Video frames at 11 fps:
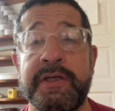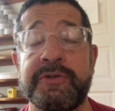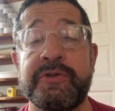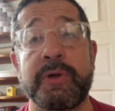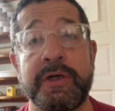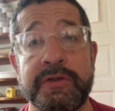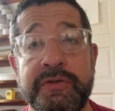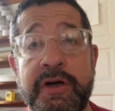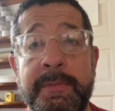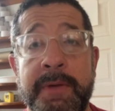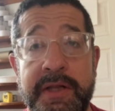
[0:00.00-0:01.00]
in
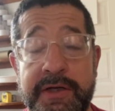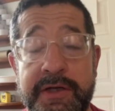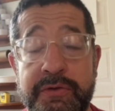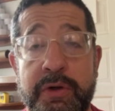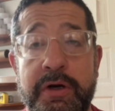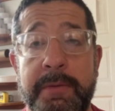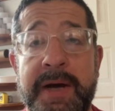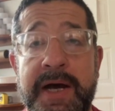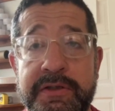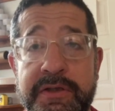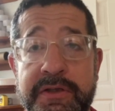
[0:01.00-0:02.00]
short-term electoral
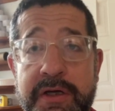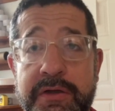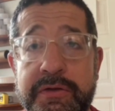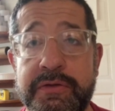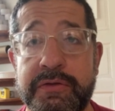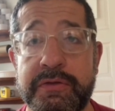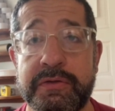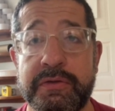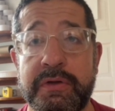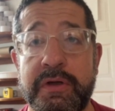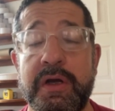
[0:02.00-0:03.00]
politics,
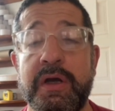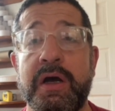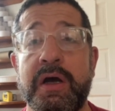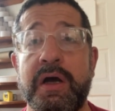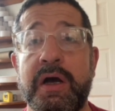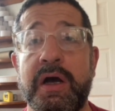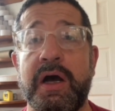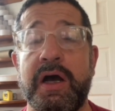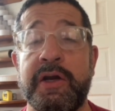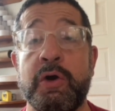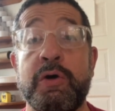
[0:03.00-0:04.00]

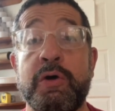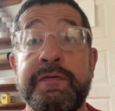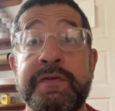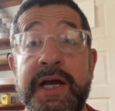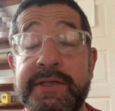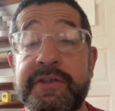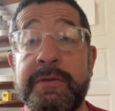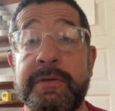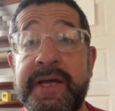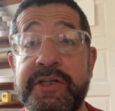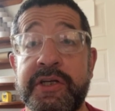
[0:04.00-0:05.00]
an
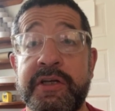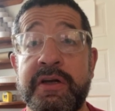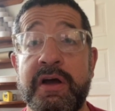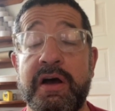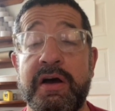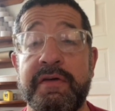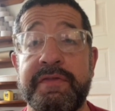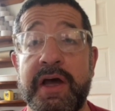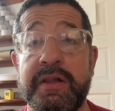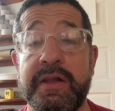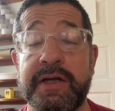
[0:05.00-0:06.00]
overestimation of
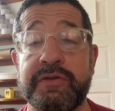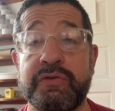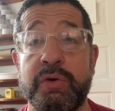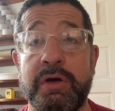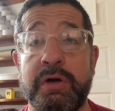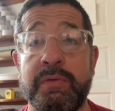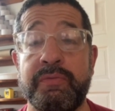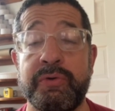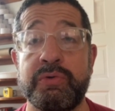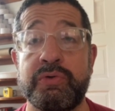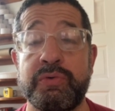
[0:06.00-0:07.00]
the electoral
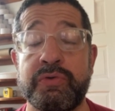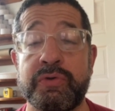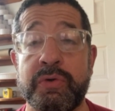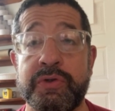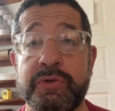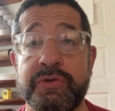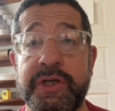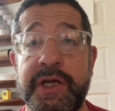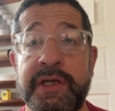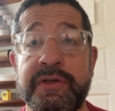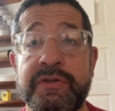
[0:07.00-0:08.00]
route to social
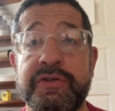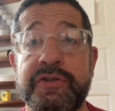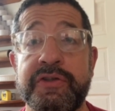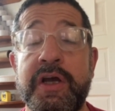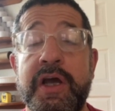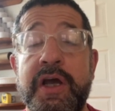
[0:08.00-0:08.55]
change,